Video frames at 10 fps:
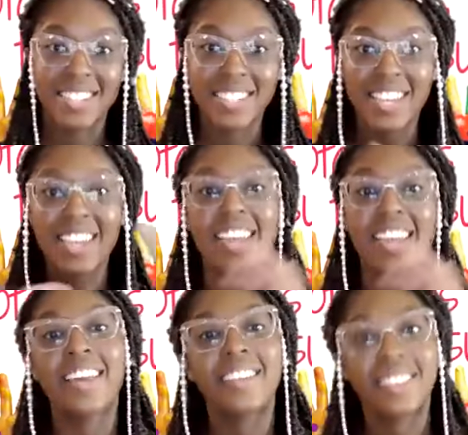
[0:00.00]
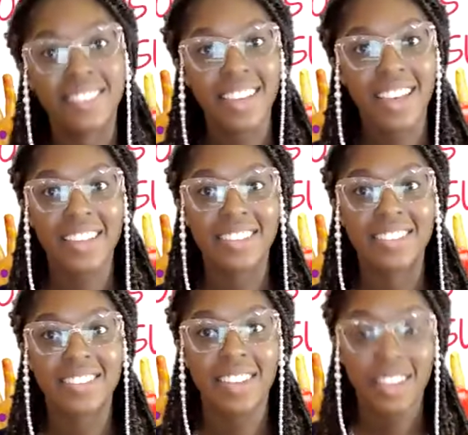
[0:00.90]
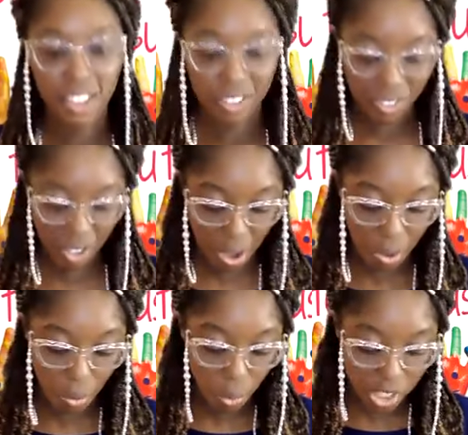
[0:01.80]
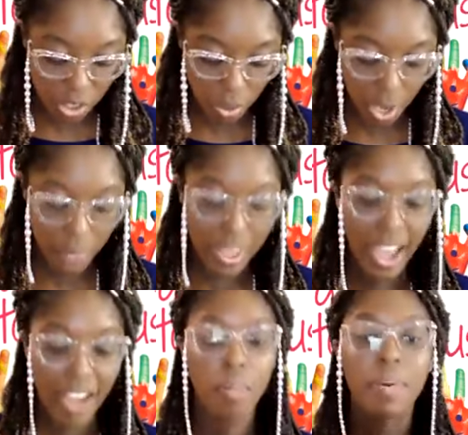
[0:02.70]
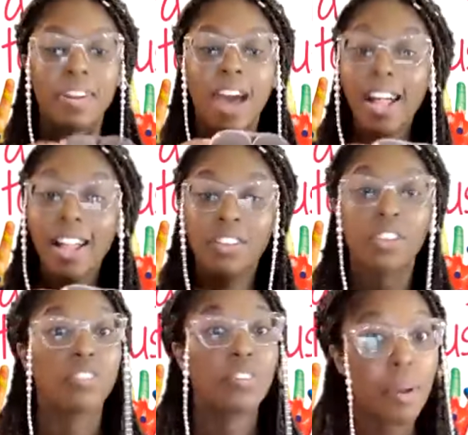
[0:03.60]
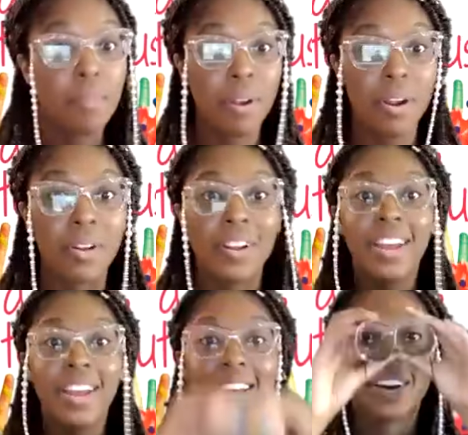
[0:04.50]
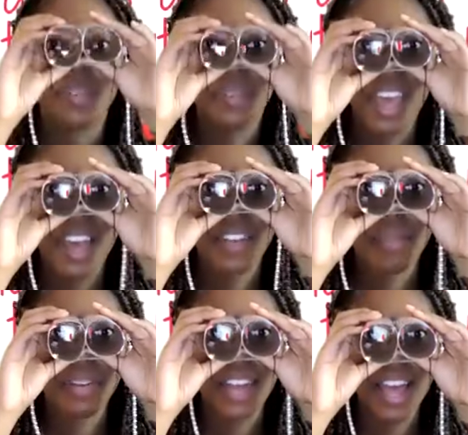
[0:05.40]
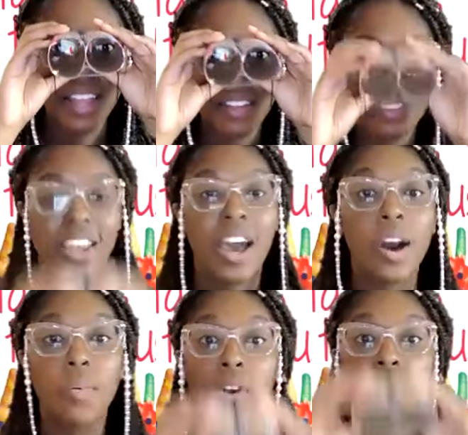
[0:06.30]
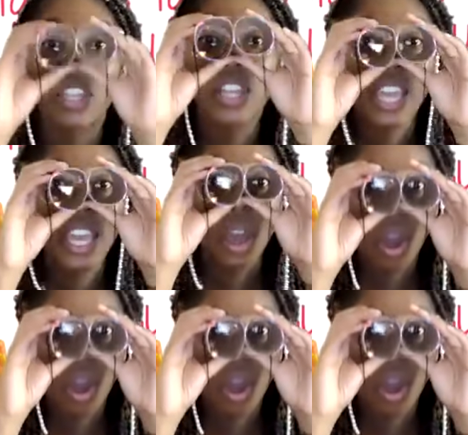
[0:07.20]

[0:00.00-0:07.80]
Jesus. So, which is why we have the binoculars, because remember, we have our binoculars now and we're looking